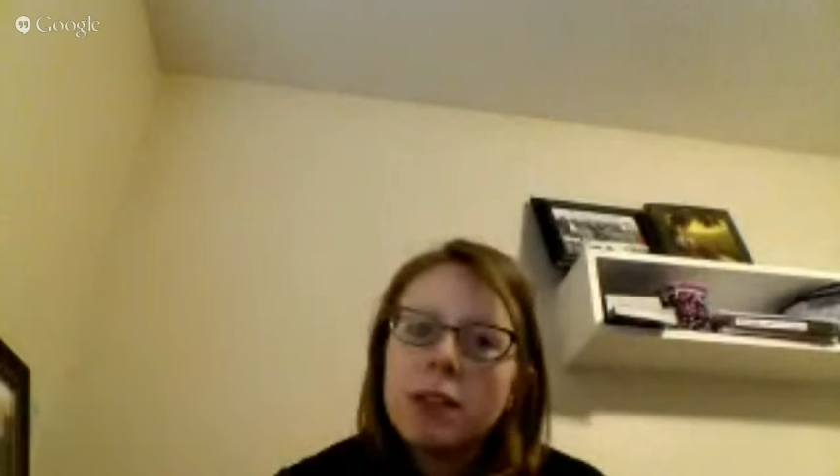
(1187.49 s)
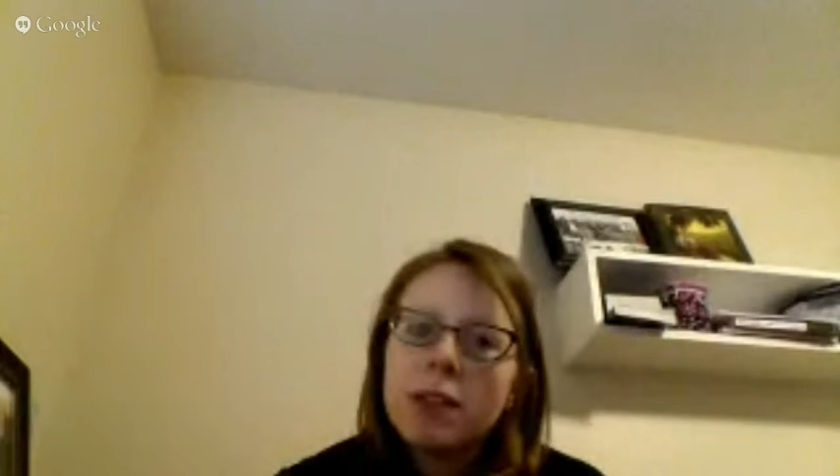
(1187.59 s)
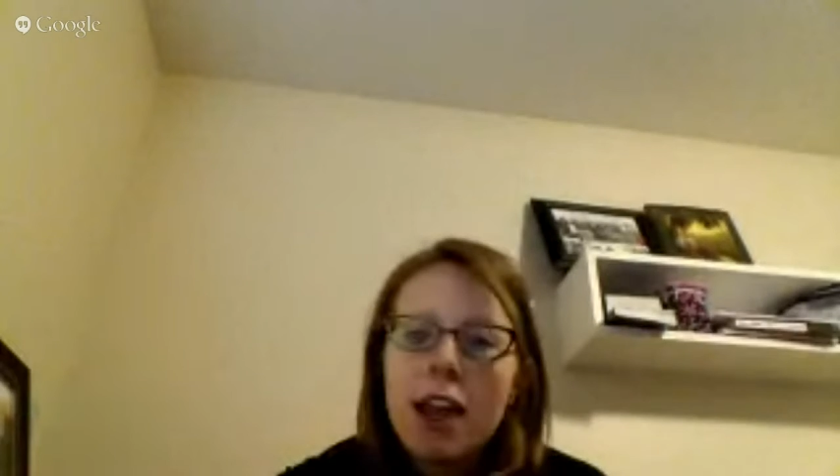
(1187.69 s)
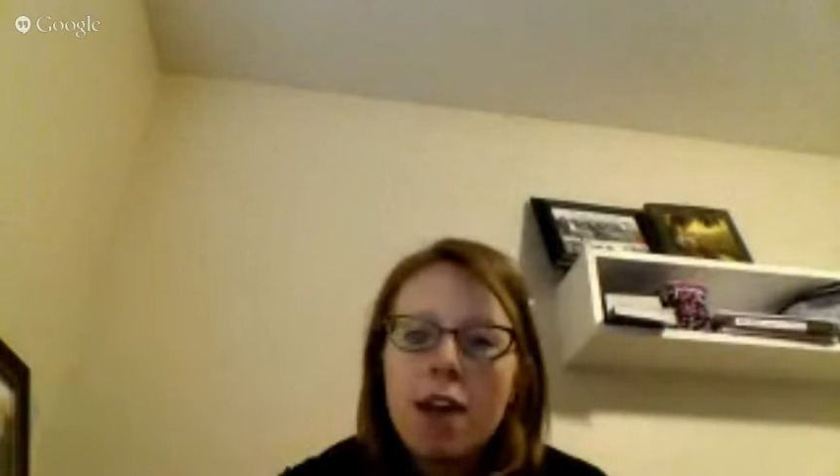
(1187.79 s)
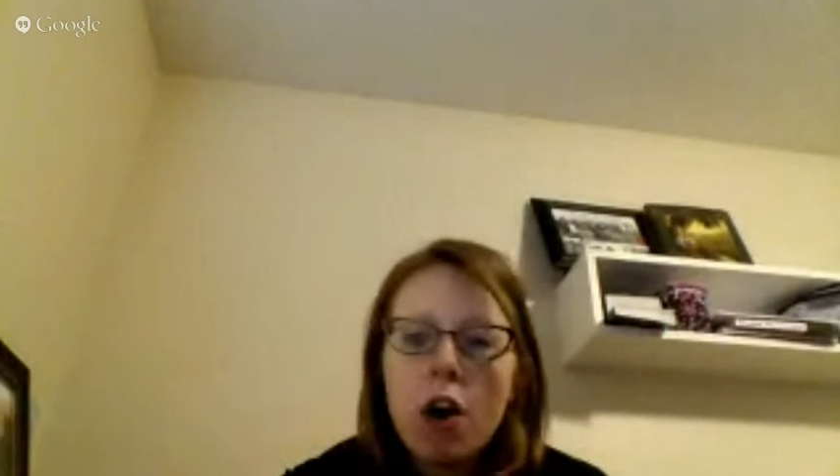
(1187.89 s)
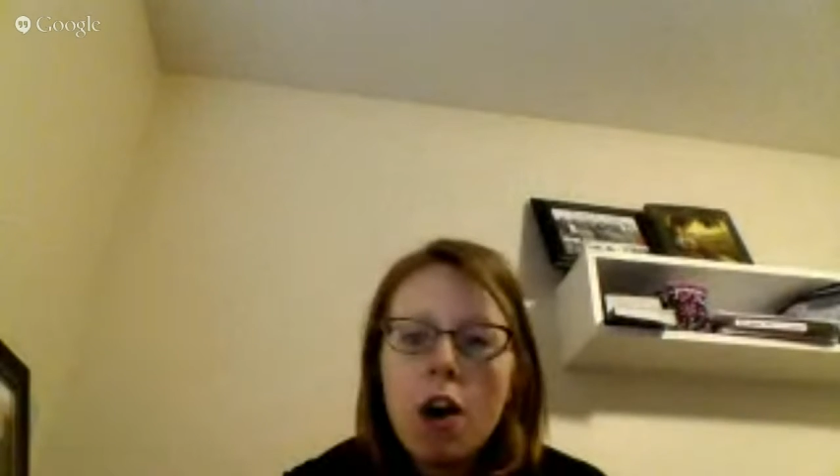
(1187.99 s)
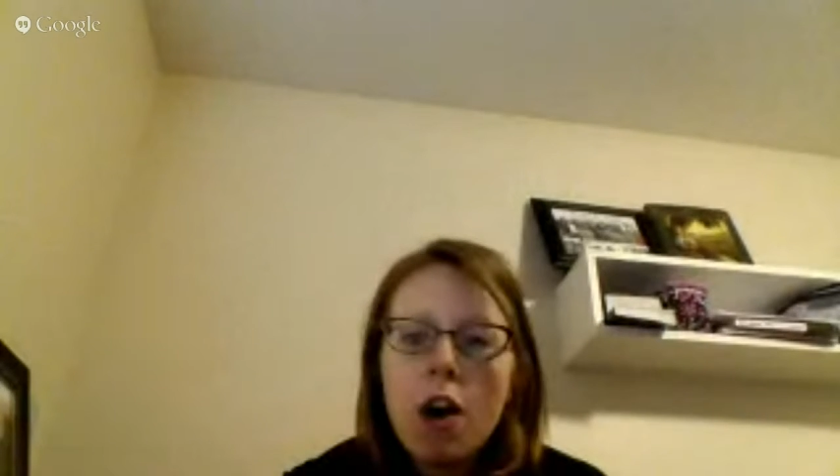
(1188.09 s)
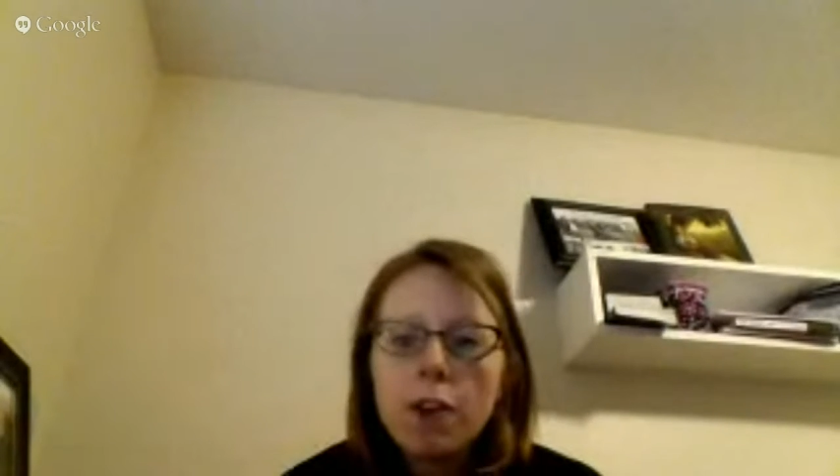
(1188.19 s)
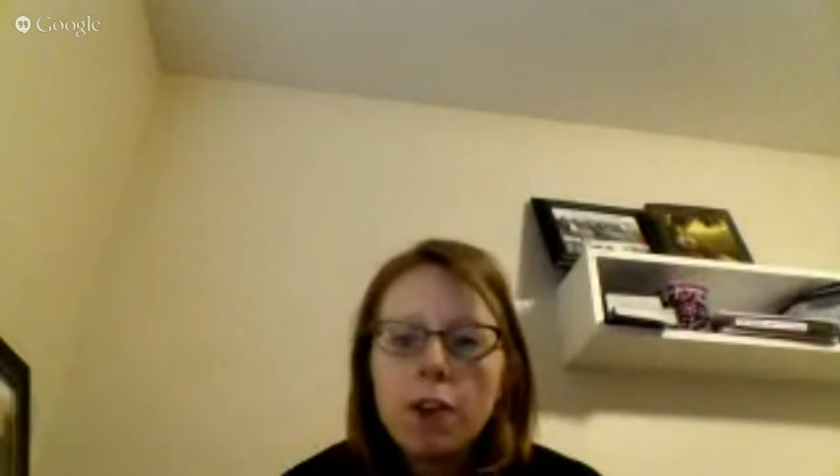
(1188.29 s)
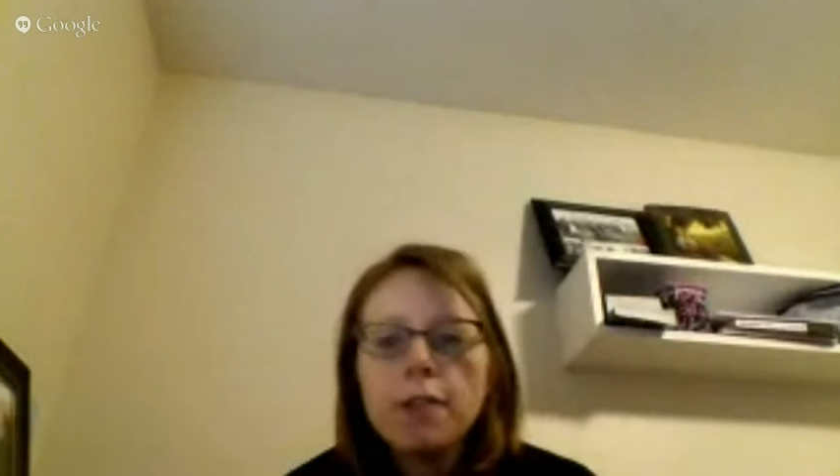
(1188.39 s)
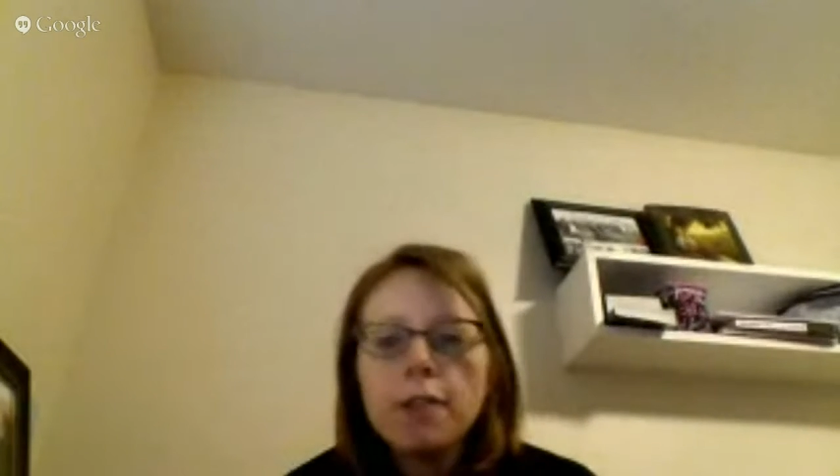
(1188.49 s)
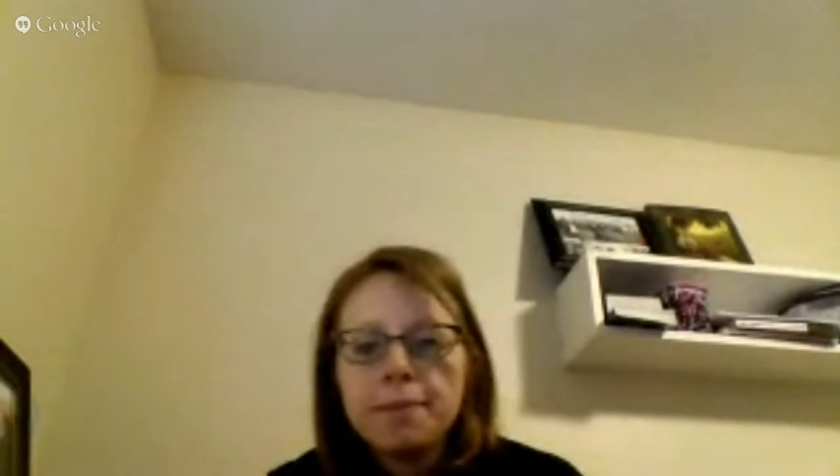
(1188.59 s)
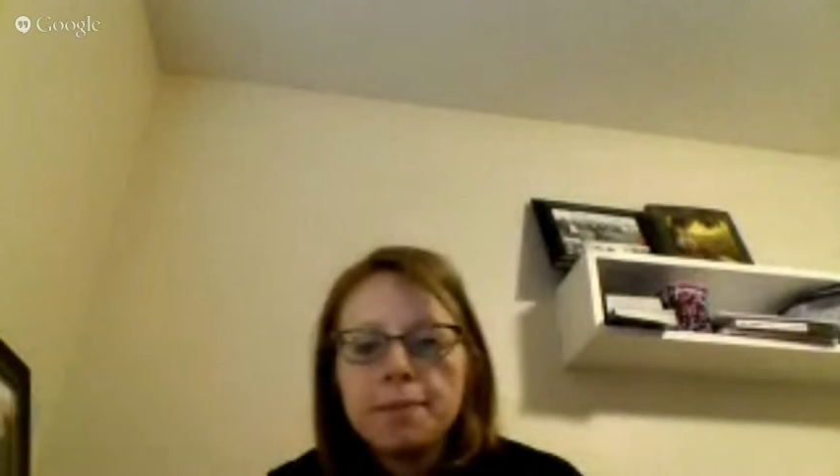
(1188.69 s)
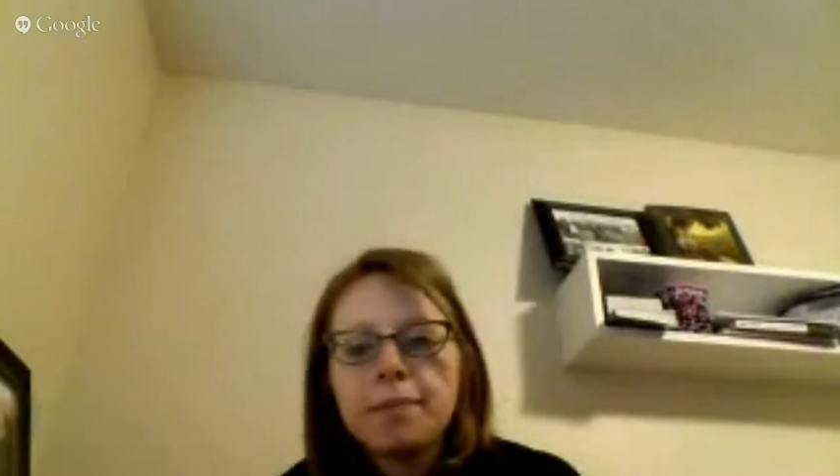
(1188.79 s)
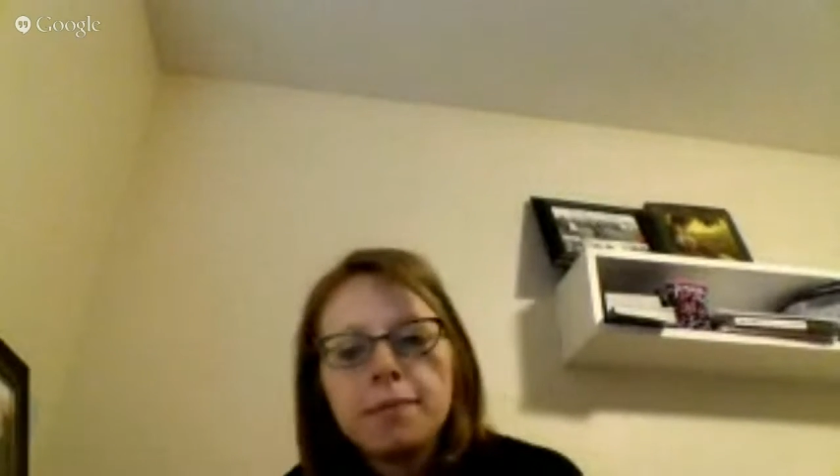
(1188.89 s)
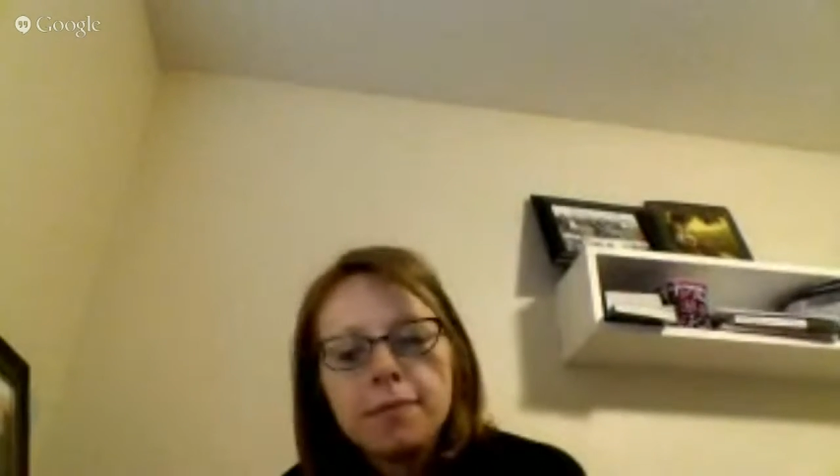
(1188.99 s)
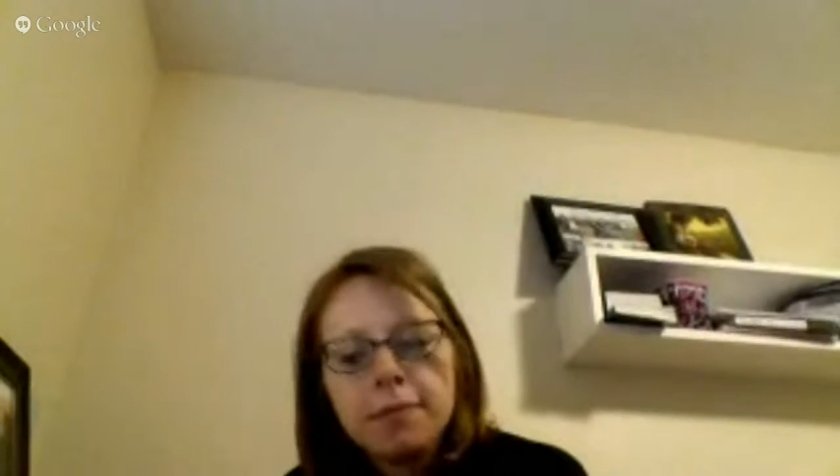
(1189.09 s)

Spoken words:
This is what they have to offer.